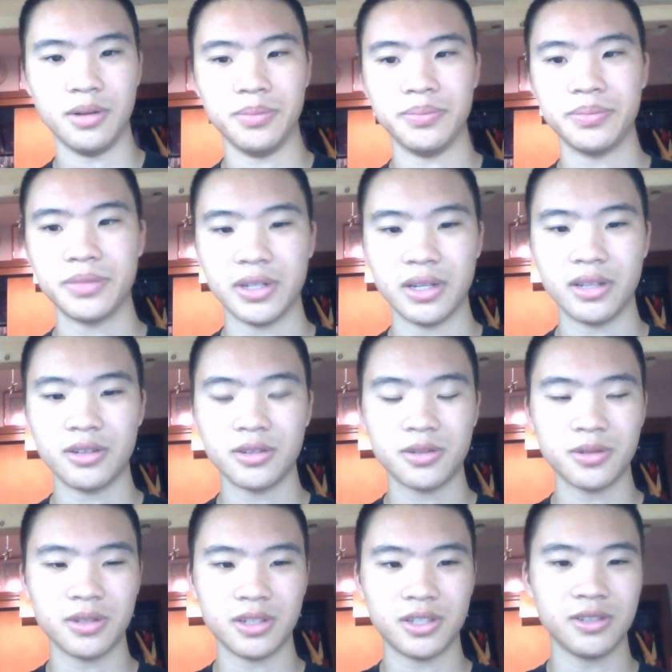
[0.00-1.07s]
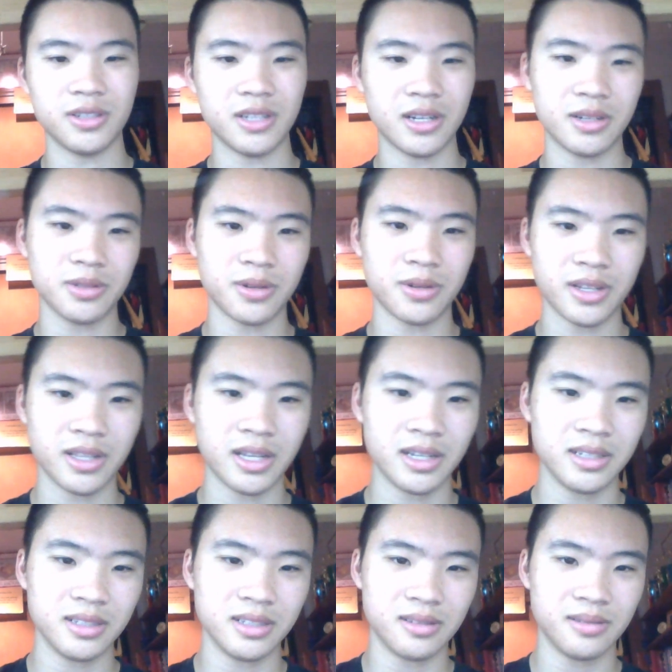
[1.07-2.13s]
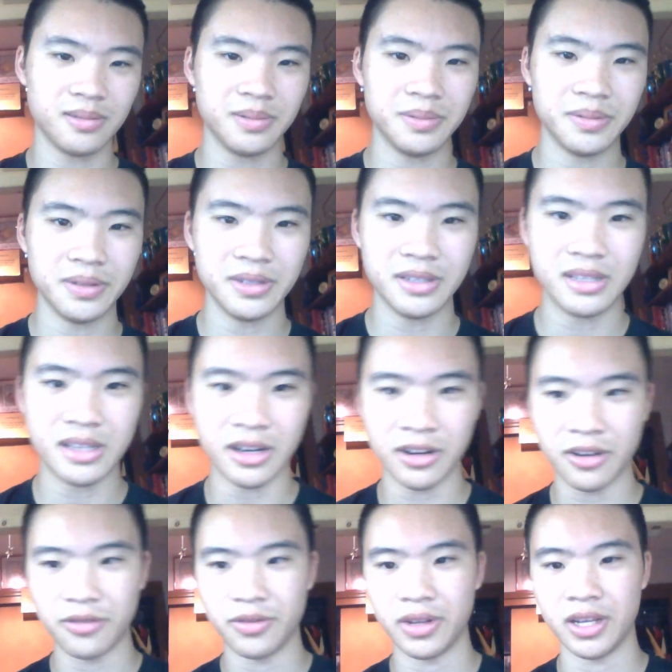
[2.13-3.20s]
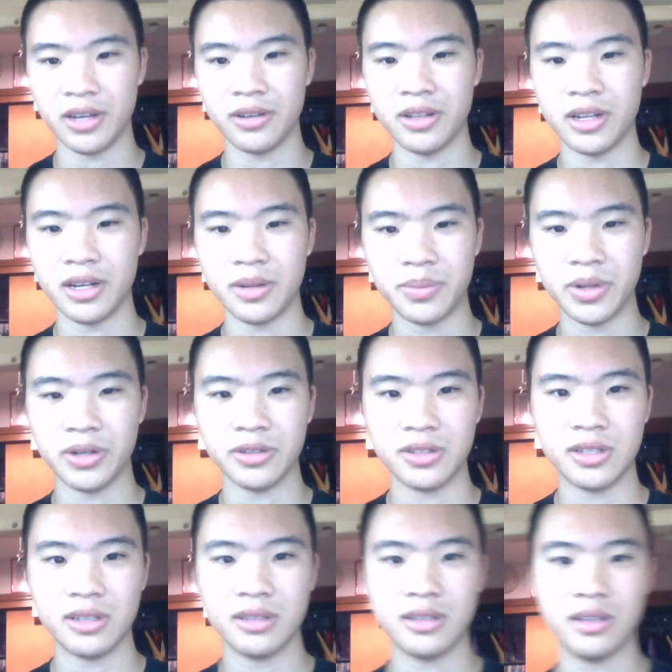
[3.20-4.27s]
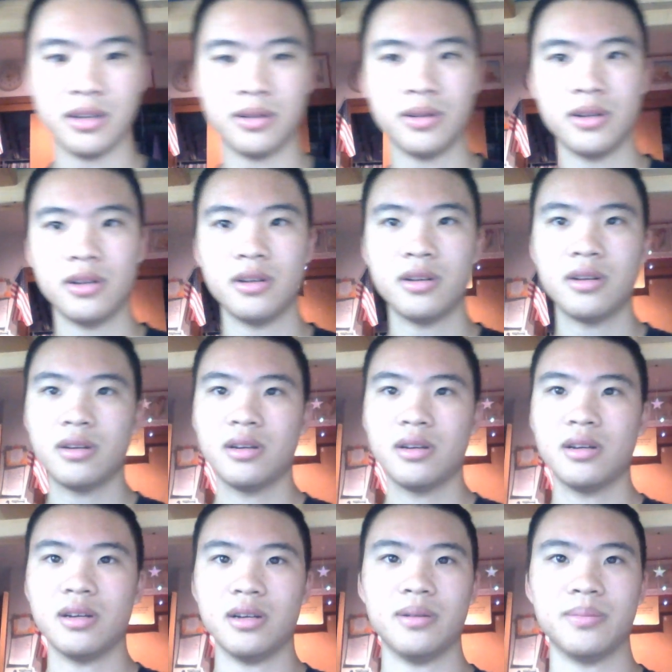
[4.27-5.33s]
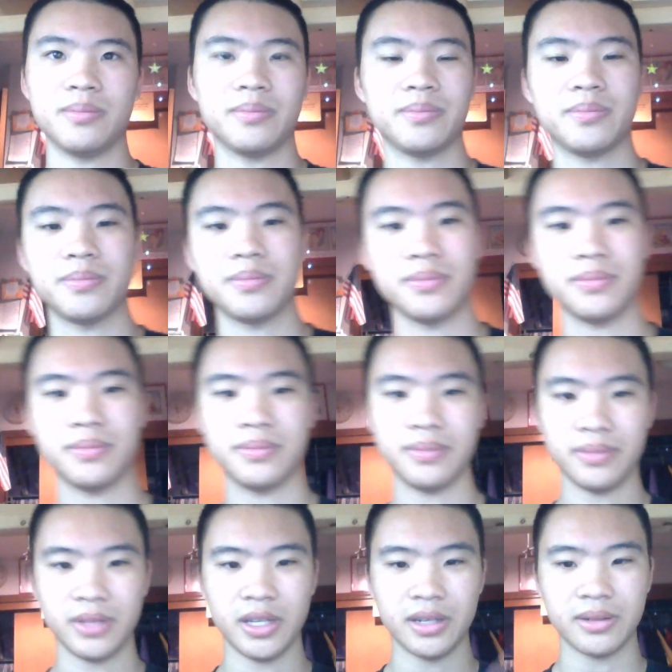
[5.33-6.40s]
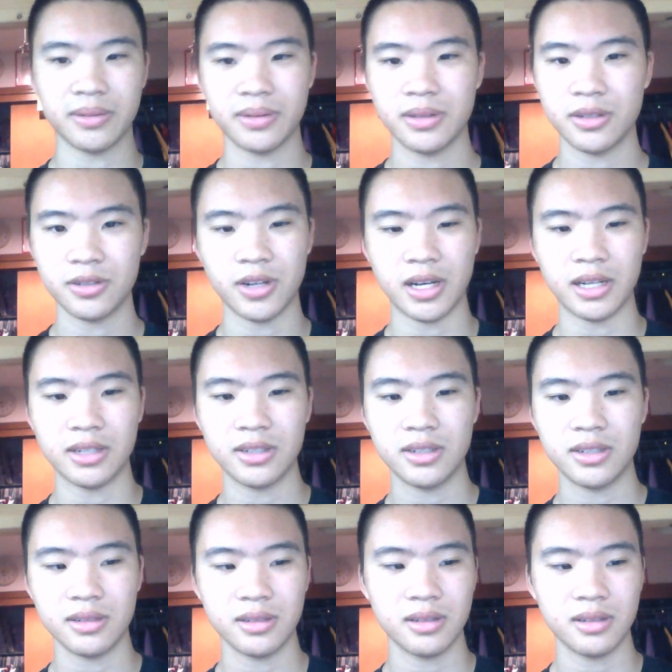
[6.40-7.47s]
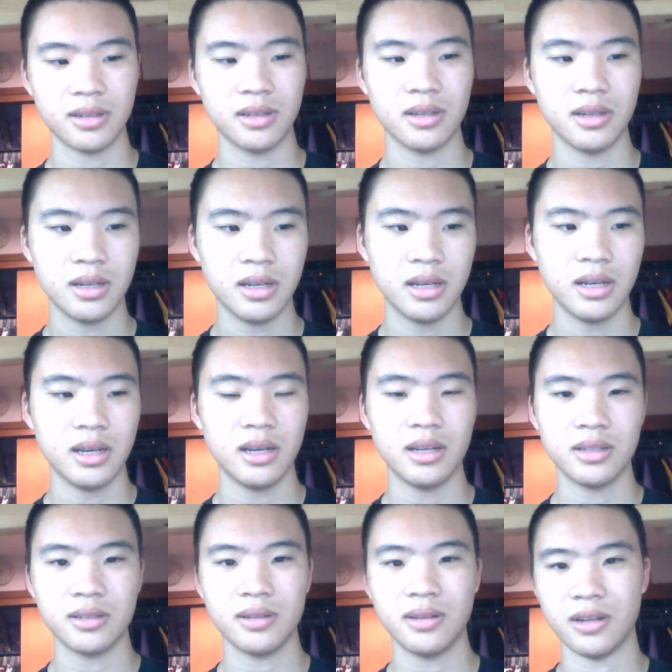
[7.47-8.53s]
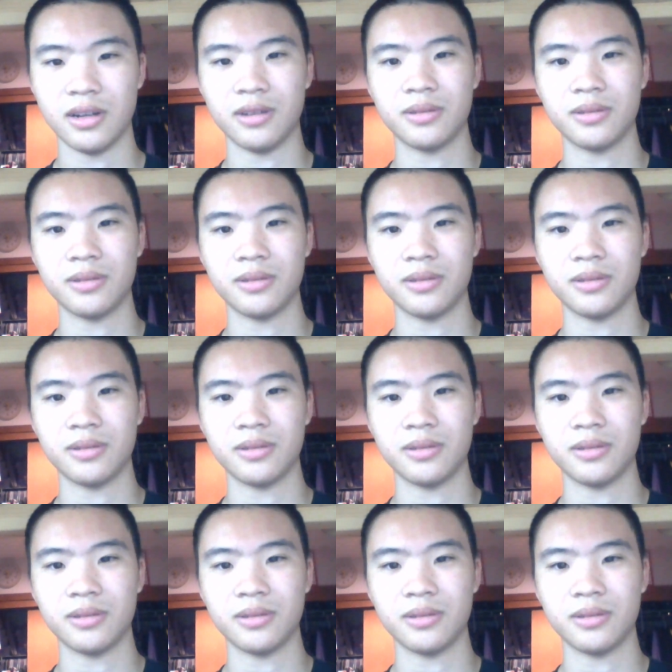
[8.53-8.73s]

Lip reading: Those were the shoes that I was wearing in that dunk video that I posted. So yeah, they're trashed. And the